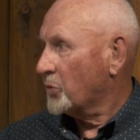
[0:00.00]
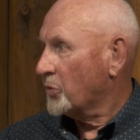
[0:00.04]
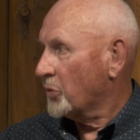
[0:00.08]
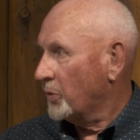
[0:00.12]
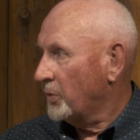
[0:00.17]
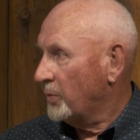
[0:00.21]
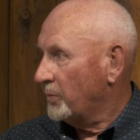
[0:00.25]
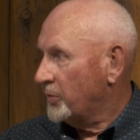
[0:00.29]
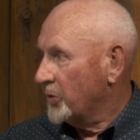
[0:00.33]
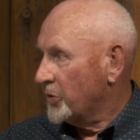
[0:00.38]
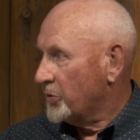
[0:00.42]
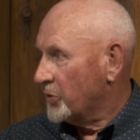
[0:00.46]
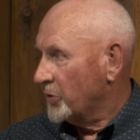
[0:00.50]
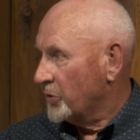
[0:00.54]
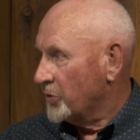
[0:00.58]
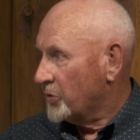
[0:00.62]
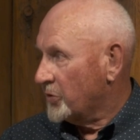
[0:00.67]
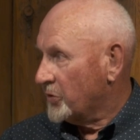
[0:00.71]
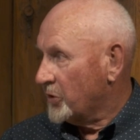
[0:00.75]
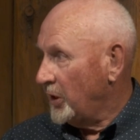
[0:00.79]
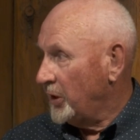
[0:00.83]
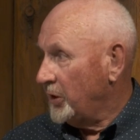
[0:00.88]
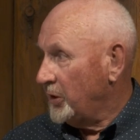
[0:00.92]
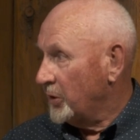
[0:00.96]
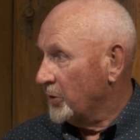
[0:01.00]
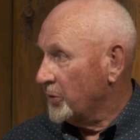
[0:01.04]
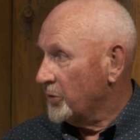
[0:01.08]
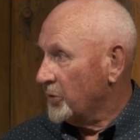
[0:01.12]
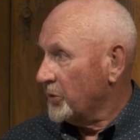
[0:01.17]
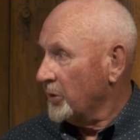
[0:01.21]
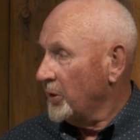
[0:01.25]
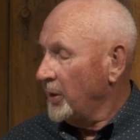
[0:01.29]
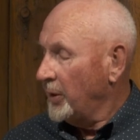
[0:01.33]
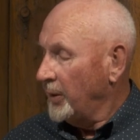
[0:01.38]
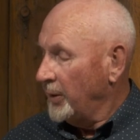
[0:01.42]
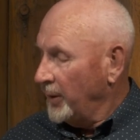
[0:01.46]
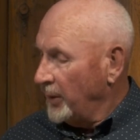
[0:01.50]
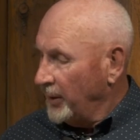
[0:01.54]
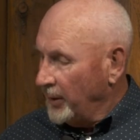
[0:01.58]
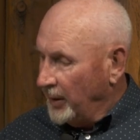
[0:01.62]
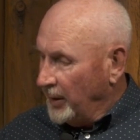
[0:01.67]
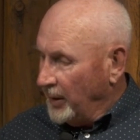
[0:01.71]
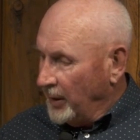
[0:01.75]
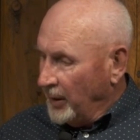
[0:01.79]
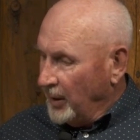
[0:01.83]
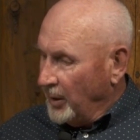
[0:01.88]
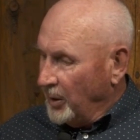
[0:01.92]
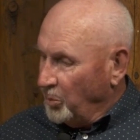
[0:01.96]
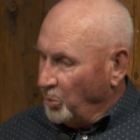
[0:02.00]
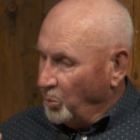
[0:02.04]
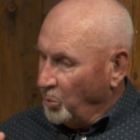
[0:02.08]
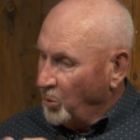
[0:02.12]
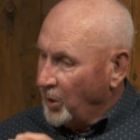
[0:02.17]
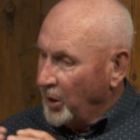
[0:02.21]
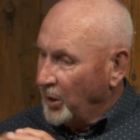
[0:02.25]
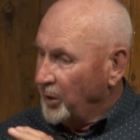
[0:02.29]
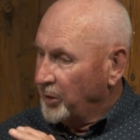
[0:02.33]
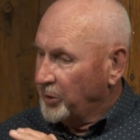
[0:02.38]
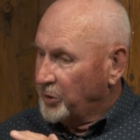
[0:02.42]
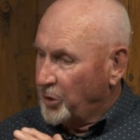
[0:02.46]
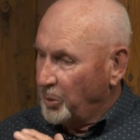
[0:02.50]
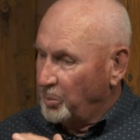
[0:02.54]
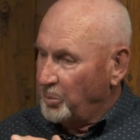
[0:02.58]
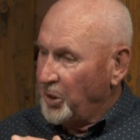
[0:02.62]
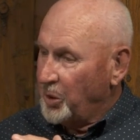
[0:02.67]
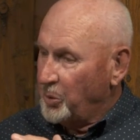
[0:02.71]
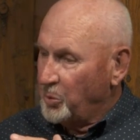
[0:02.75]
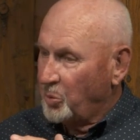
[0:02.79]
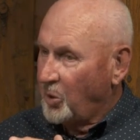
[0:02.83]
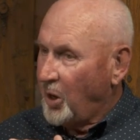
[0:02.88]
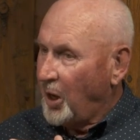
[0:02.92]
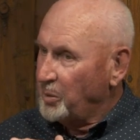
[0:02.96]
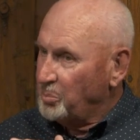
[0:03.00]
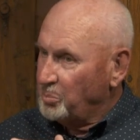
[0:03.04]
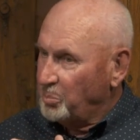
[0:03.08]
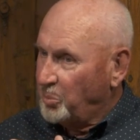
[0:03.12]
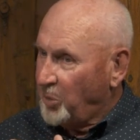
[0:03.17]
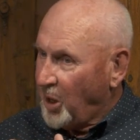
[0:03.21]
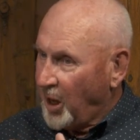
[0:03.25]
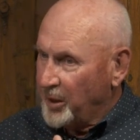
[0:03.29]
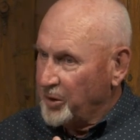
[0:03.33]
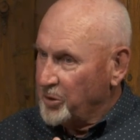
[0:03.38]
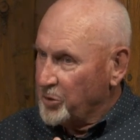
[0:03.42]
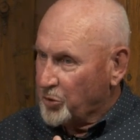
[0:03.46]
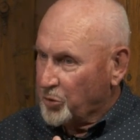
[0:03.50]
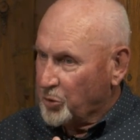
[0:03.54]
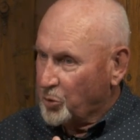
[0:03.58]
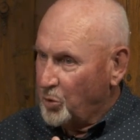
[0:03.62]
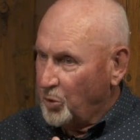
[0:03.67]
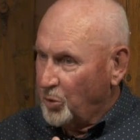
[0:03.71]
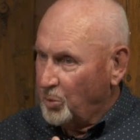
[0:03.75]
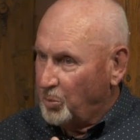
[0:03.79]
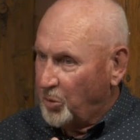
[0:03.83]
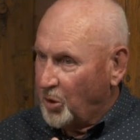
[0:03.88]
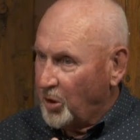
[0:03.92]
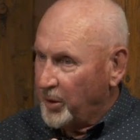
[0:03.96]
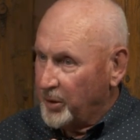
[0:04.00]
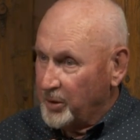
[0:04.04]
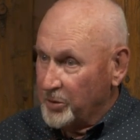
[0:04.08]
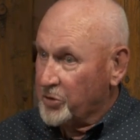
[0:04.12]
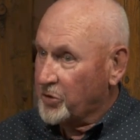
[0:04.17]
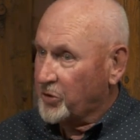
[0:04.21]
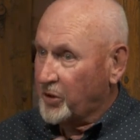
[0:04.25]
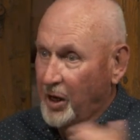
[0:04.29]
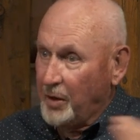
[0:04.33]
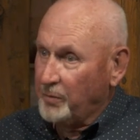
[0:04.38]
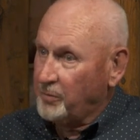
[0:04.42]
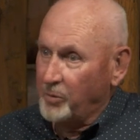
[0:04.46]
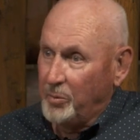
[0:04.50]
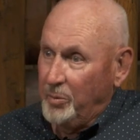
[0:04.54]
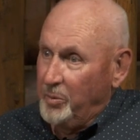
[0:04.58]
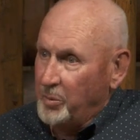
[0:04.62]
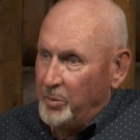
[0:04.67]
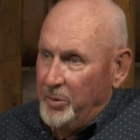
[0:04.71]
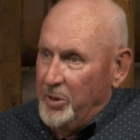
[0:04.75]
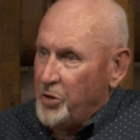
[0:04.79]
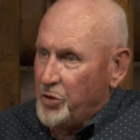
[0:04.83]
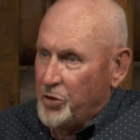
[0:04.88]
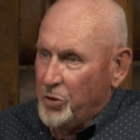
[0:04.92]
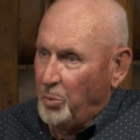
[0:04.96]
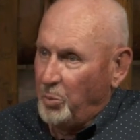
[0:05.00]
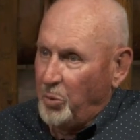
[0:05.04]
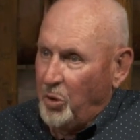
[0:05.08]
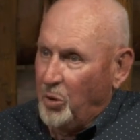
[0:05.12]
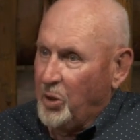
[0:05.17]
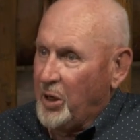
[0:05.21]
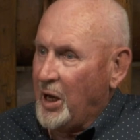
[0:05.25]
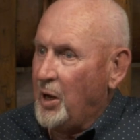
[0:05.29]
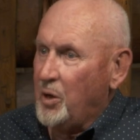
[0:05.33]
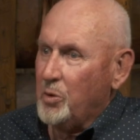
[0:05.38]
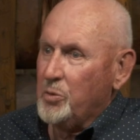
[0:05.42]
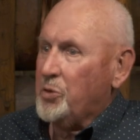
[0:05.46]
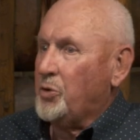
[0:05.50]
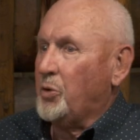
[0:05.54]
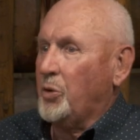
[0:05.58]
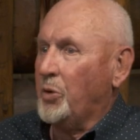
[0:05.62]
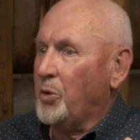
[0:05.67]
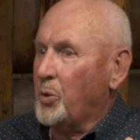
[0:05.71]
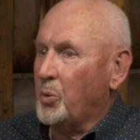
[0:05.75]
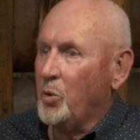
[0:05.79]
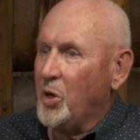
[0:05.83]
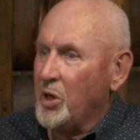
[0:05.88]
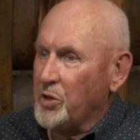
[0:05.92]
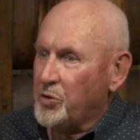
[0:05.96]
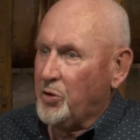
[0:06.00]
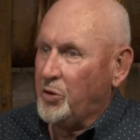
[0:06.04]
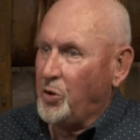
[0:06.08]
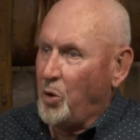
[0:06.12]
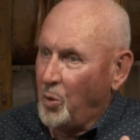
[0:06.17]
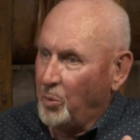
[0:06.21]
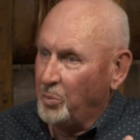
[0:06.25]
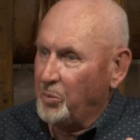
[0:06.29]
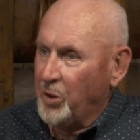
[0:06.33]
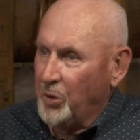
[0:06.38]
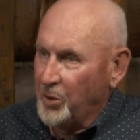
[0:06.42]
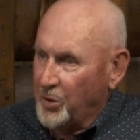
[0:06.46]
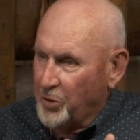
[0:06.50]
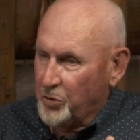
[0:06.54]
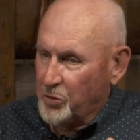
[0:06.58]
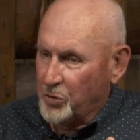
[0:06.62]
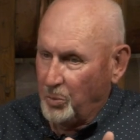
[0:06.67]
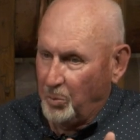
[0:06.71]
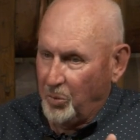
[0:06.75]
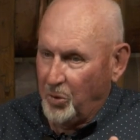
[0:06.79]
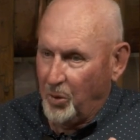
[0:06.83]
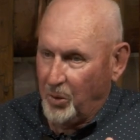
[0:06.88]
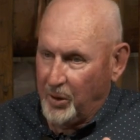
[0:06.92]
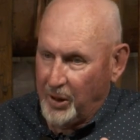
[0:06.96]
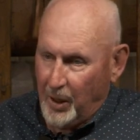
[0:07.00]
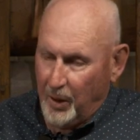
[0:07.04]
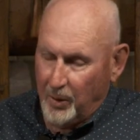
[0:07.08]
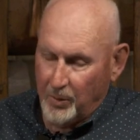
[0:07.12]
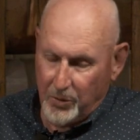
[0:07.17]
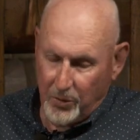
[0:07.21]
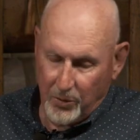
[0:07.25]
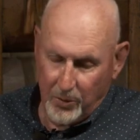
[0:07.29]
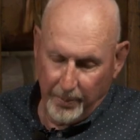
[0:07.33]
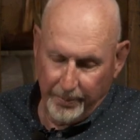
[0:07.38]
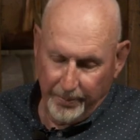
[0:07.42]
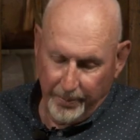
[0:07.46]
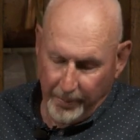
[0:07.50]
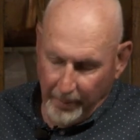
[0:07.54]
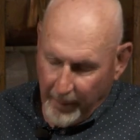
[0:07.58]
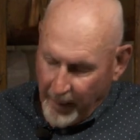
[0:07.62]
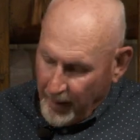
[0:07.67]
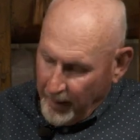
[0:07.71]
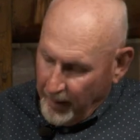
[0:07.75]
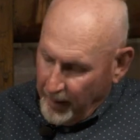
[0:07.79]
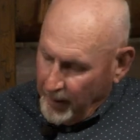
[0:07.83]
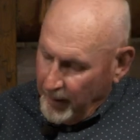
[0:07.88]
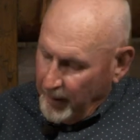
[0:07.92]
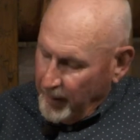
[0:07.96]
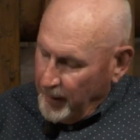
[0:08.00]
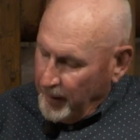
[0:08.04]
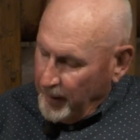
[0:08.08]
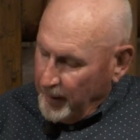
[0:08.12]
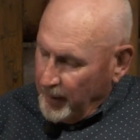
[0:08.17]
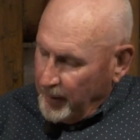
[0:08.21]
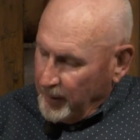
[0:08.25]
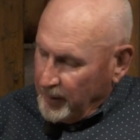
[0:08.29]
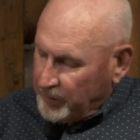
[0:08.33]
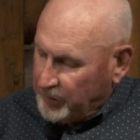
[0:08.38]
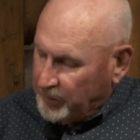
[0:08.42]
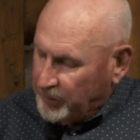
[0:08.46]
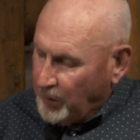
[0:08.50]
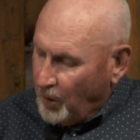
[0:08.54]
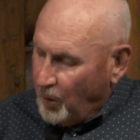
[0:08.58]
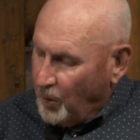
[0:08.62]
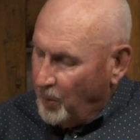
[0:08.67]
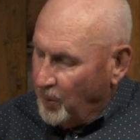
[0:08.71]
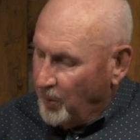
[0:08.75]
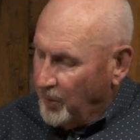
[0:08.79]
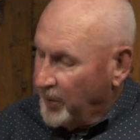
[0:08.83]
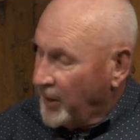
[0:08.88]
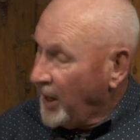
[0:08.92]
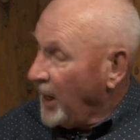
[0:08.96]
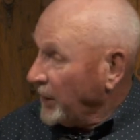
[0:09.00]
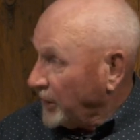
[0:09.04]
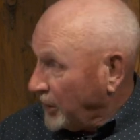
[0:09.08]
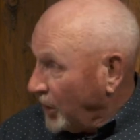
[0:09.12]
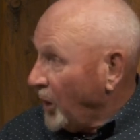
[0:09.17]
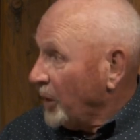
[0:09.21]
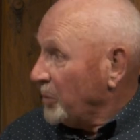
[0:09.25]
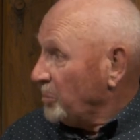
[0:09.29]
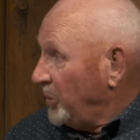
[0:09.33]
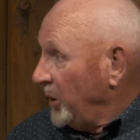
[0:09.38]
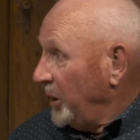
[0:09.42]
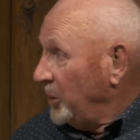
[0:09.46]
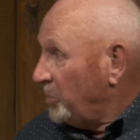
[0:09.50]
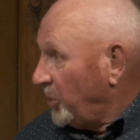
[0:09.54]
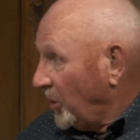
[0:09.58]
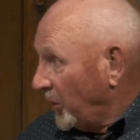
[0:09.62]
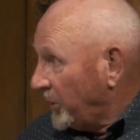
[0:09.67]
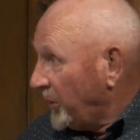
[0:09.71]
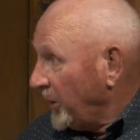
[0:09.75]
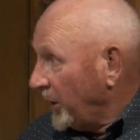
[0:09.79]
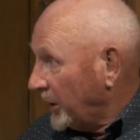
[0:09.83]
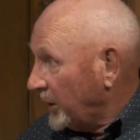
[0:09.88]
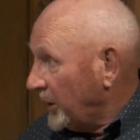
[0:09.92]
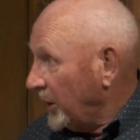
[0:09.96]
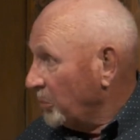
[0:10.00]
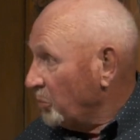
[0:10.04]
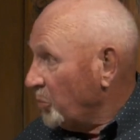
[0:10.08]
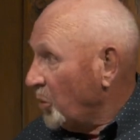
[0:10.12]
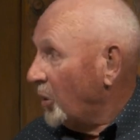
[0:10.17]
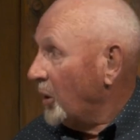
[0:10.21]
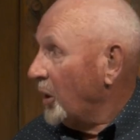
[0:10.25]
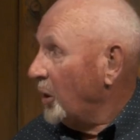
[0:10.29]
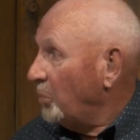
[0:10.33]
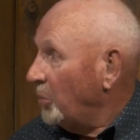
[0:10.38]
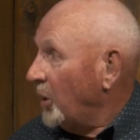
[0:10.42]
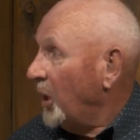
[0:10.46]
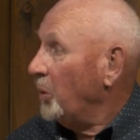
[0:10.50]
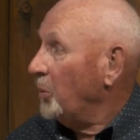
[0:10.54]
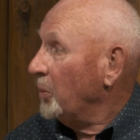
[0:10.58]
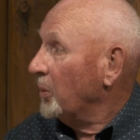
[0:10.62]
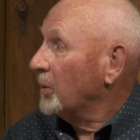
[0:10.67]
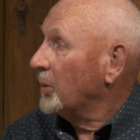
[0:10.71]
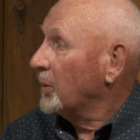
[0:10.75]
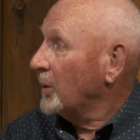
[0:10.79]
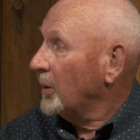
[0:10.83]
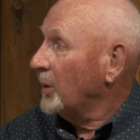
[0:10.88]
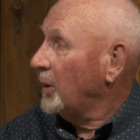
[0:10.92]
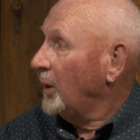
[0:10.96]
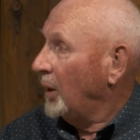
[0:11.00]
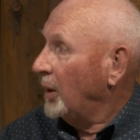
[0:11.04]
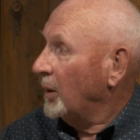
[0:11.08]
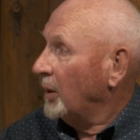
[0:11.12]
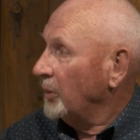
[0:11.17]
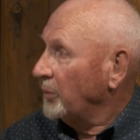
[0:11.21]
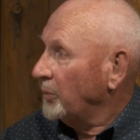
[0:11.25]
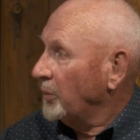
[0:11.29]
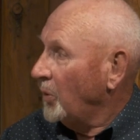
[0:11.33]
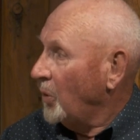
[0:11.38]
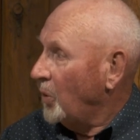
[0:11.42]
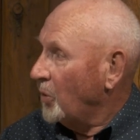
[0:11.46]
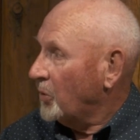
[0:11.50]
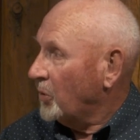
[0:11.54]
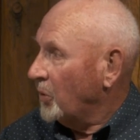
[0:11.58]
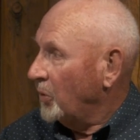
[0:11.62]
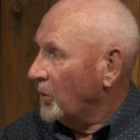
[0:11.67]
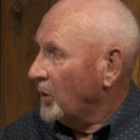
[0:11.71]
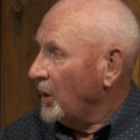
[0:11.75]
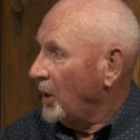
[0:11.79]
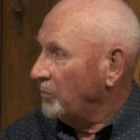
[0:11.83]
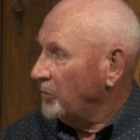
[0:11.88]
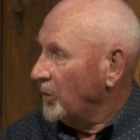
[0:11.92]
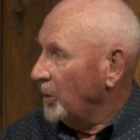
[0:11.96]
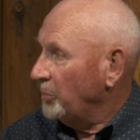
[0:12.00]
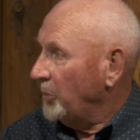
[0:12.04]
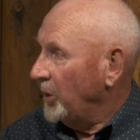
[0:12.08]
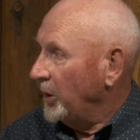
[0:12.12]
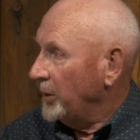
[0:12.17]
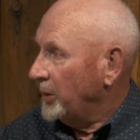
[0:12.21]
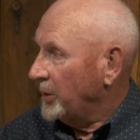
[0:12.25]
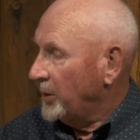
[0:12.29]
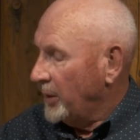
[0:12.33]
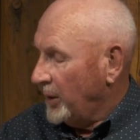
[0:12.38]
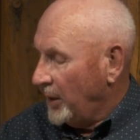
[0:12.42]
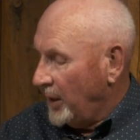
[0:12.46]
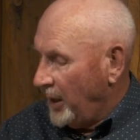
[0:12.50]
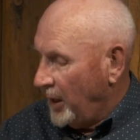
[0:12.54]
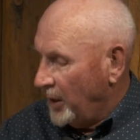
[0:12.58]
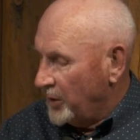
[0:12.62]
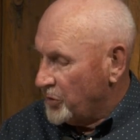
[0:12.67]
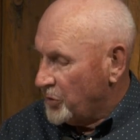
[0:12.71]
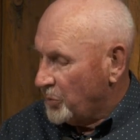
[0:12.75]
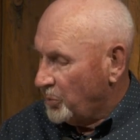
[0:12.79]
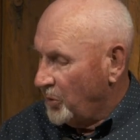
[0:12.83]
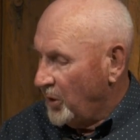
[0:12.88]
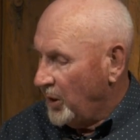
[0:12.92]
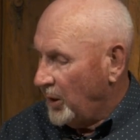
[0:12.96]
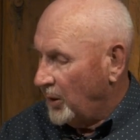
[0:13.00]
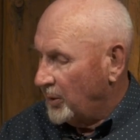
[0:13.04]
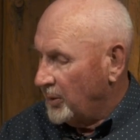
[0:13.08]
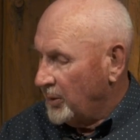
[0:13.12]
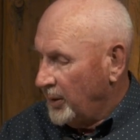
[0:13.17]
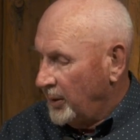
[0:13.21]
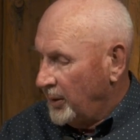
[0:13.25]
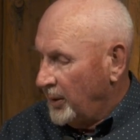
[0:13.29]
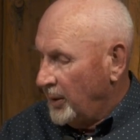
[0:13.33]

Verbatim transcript: services, seniors, were to be run by the school board. Instead of a municipal council, there was no municipal council. So that got people thinking more about uh, local government as well.